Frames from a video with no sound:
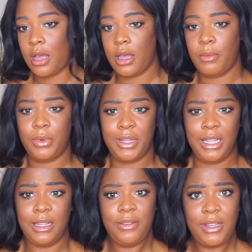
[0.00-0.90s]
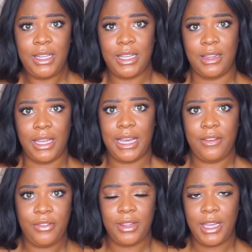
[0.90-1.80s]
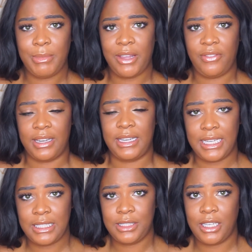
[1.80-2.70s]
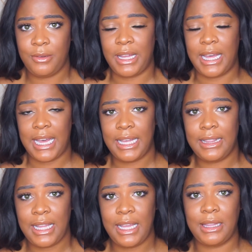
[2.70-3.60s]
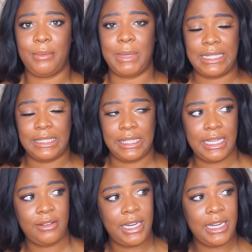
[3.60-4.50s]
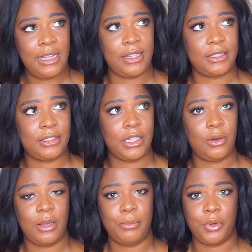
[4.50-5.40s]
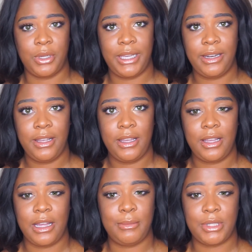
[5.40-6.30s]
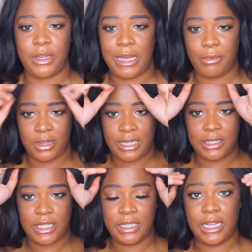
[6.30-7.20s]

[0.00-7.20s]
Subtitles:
I'm really loving it. Like I feel like my foundation, my highlight, like my skin right now looks so on point. I'm so happy with how it turned